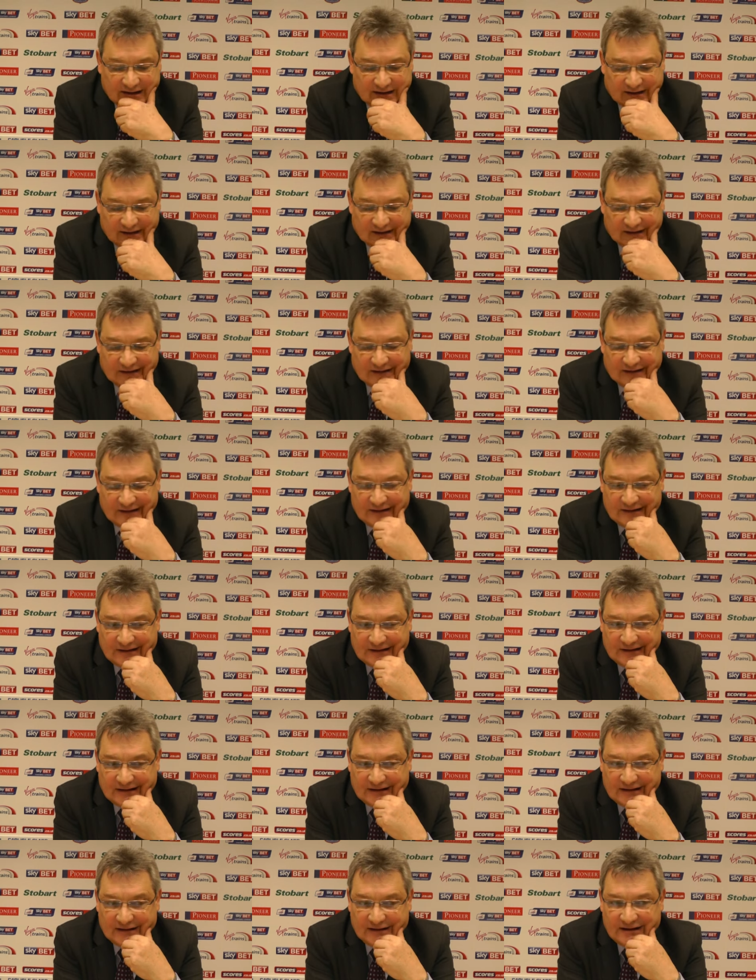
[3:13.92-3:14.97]
And
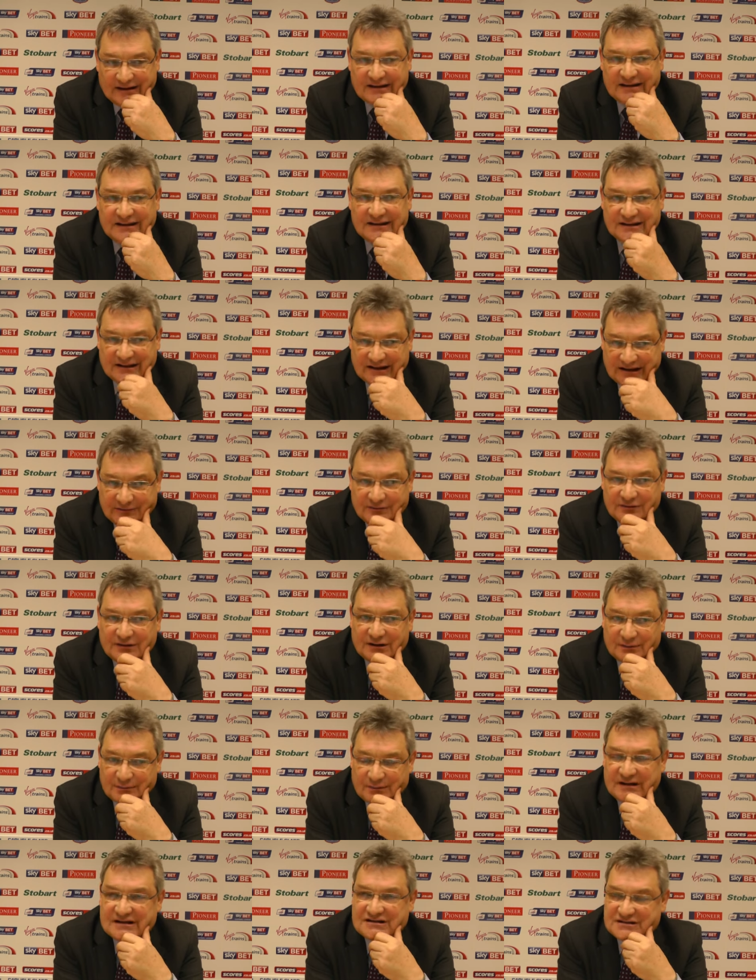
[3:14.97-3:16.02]
they've got
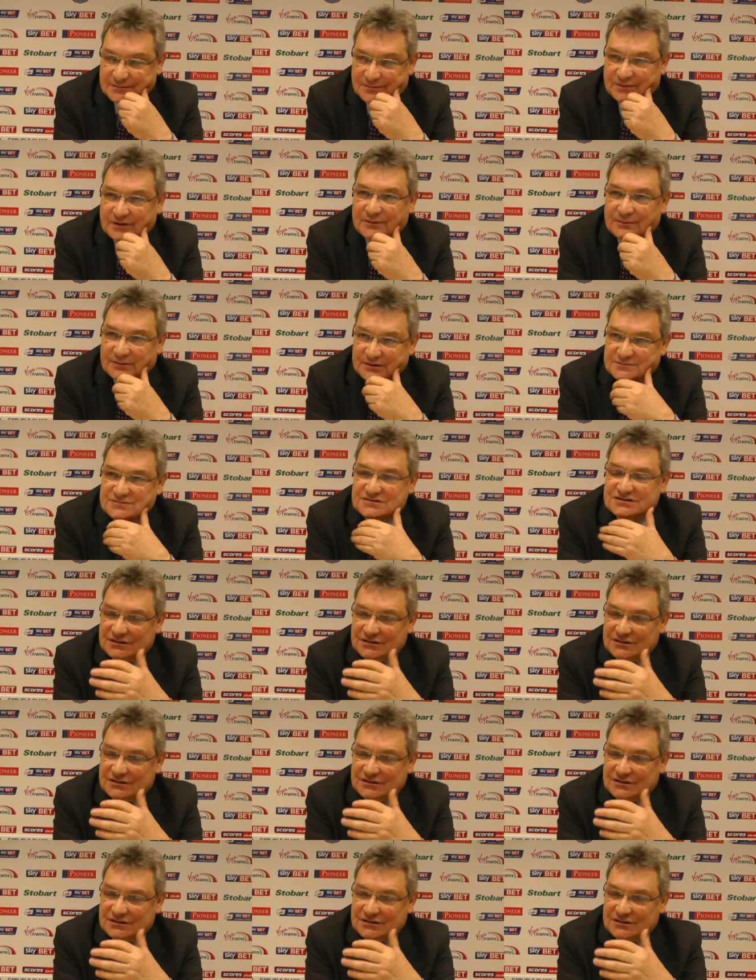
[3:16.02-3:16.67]
a major problem.